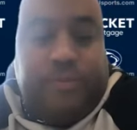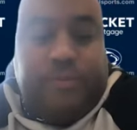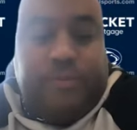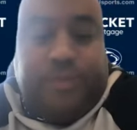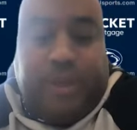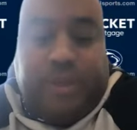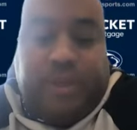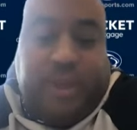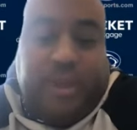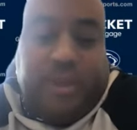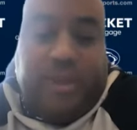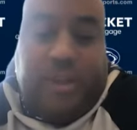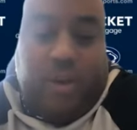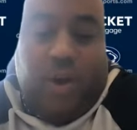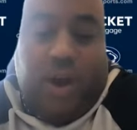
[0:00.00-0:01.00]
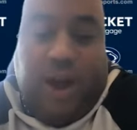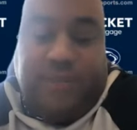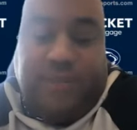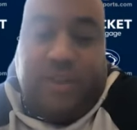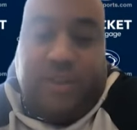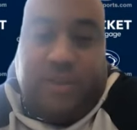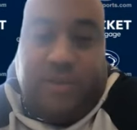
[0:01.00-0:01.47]
But then,
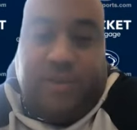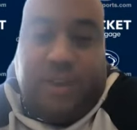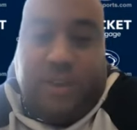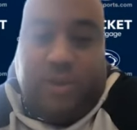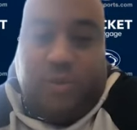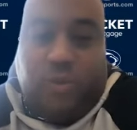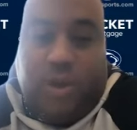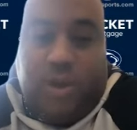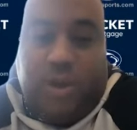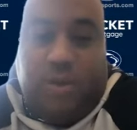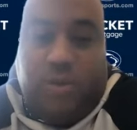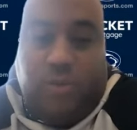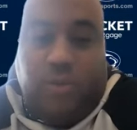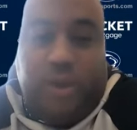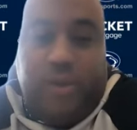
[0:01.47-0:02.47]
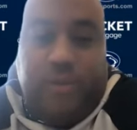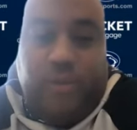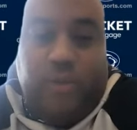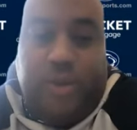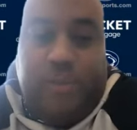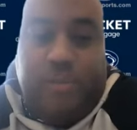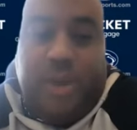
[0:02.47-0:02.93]
offensively as well, we
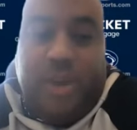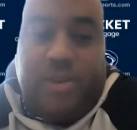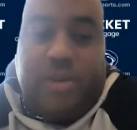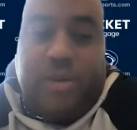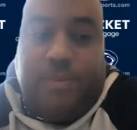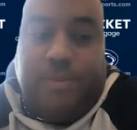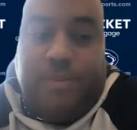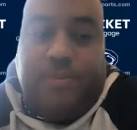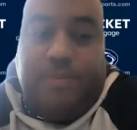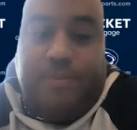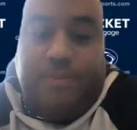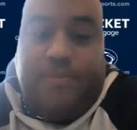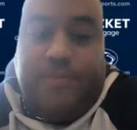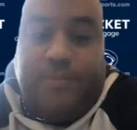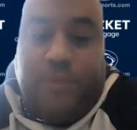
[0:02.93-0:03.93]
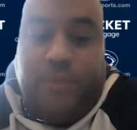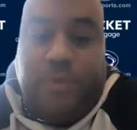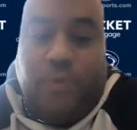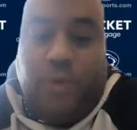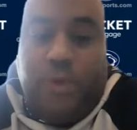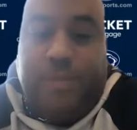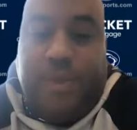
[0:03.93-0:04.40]
missed
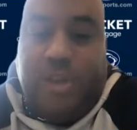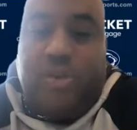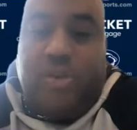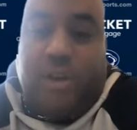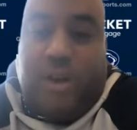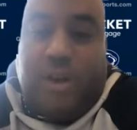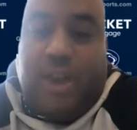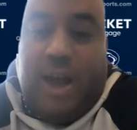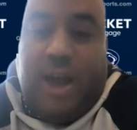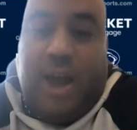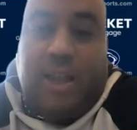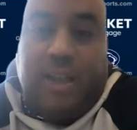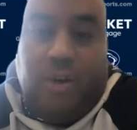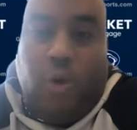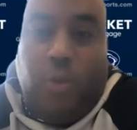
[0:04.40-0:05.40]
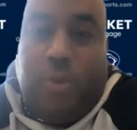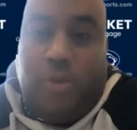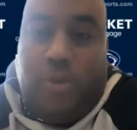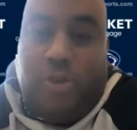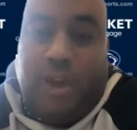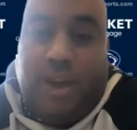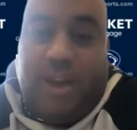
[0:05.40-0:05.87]
a lot of open
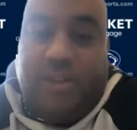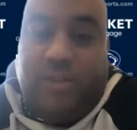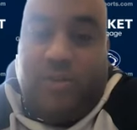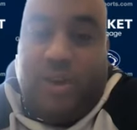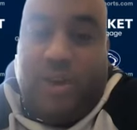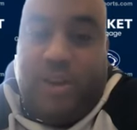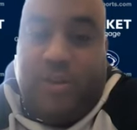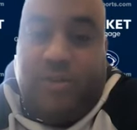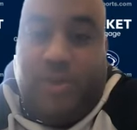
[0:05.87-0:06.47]
shots, right?